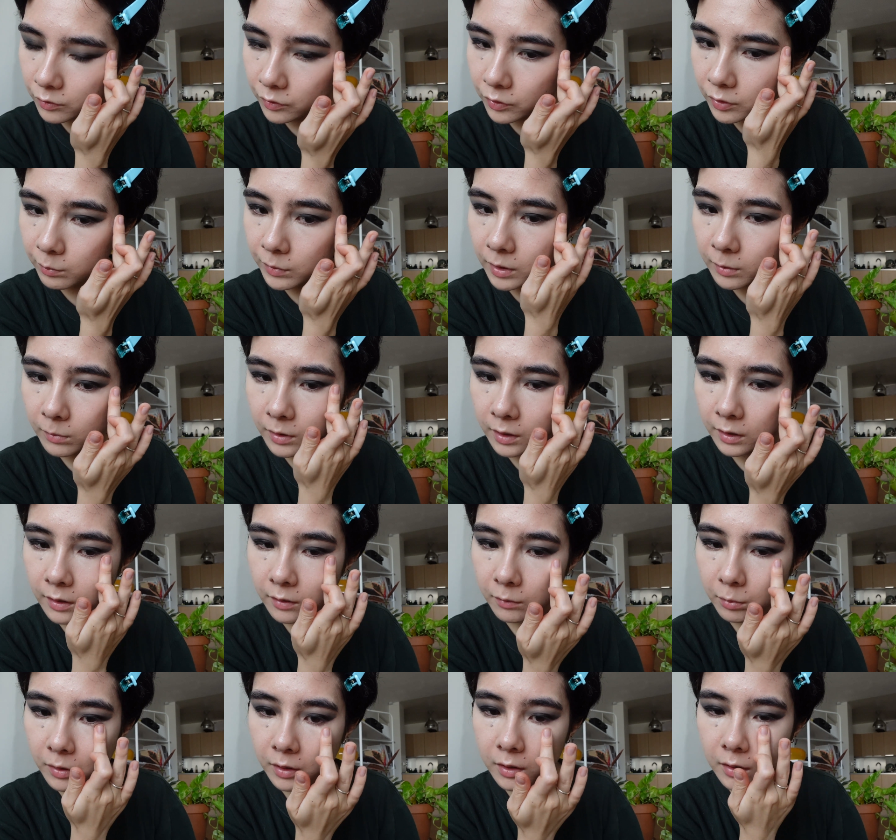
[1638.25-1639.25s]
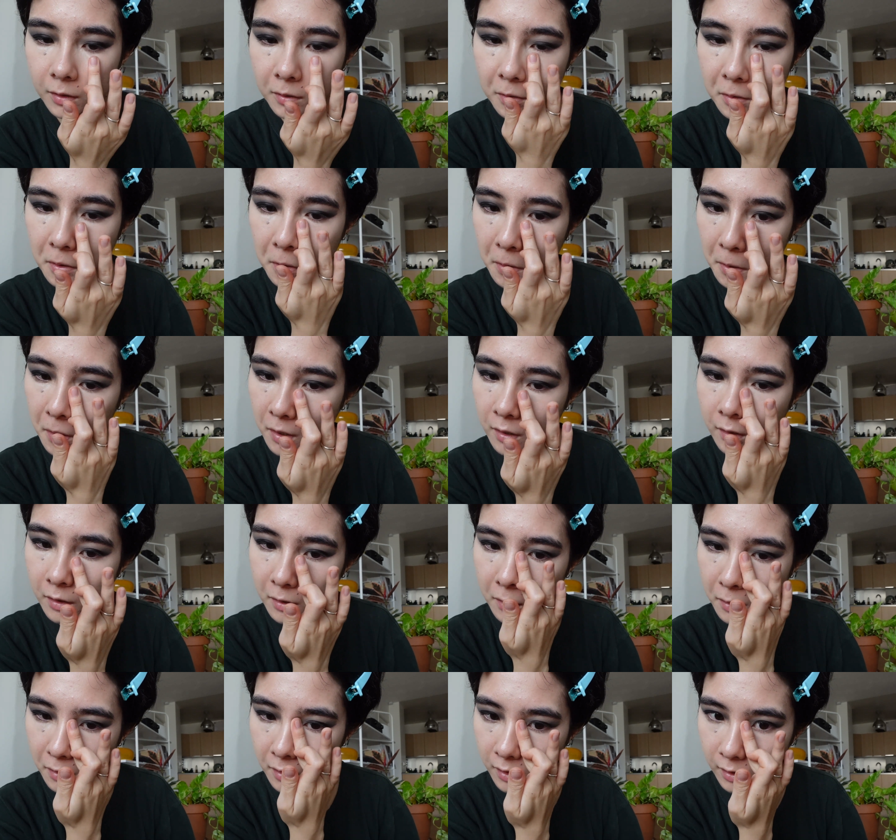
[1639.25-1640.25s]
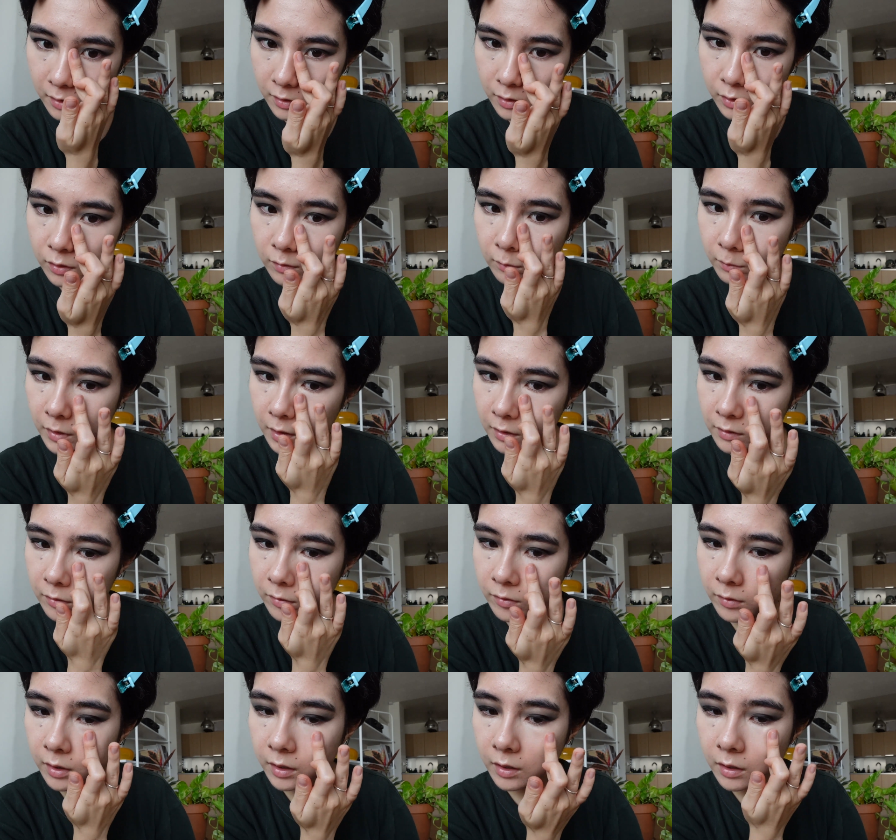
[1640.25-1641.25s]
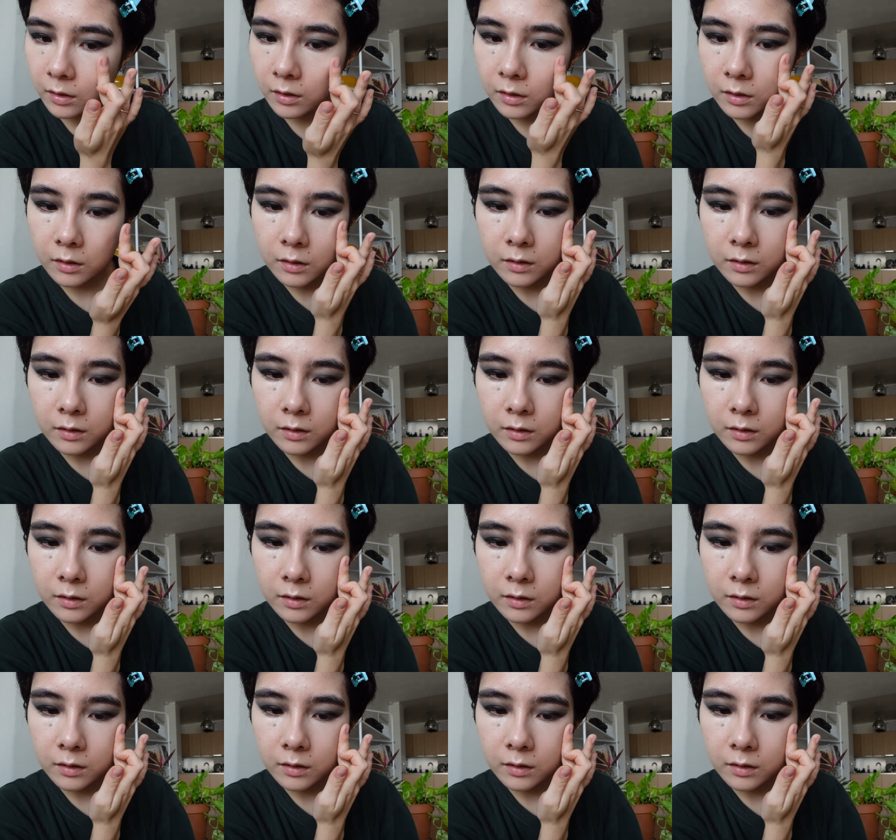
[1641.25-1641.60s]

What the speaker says: So maybe that's what I should be doing.